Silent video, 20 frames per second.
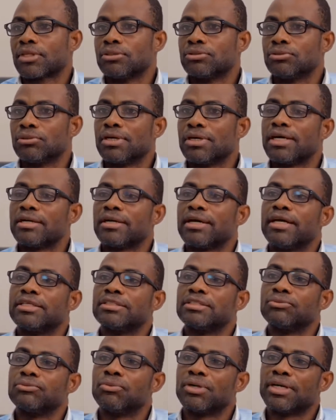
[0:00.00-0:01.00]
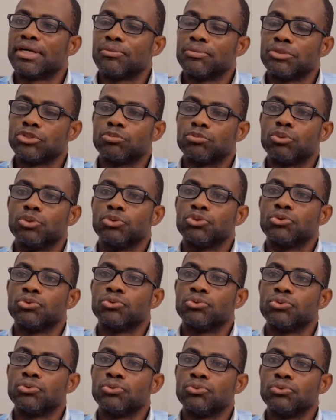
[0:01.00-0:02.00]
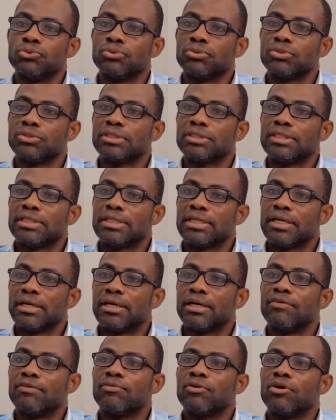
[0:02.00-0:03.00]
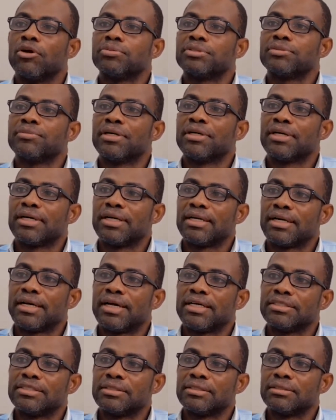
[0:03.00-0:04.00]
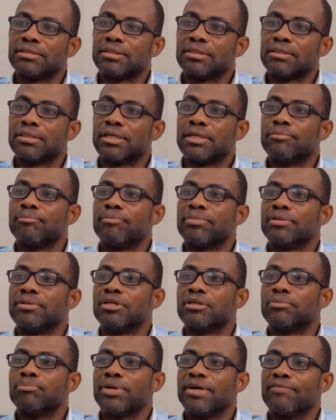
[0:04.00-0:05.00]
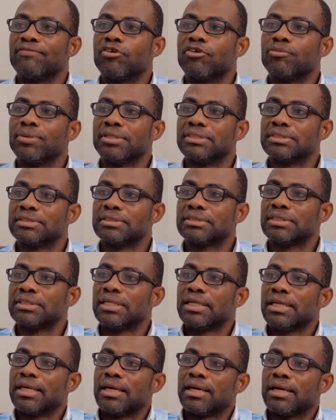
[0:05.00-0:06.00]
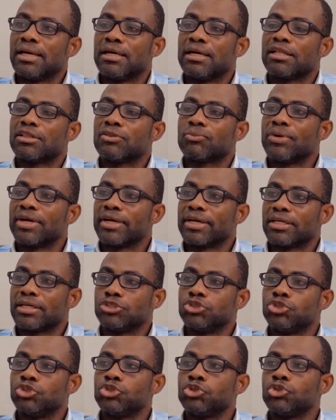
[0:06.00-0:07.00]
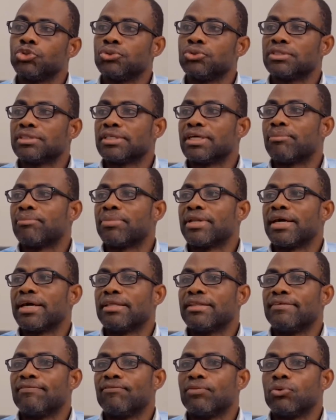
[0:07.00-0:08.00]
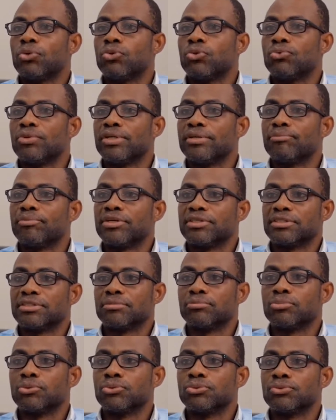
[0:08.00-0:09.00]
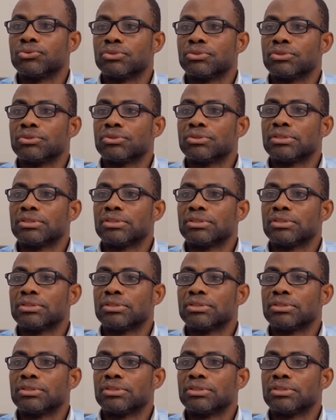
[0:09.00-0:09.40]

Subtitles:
So hand hygiene, what are we supposed to do? For optimal hand hygiene and performance, health workers should apply the following principles.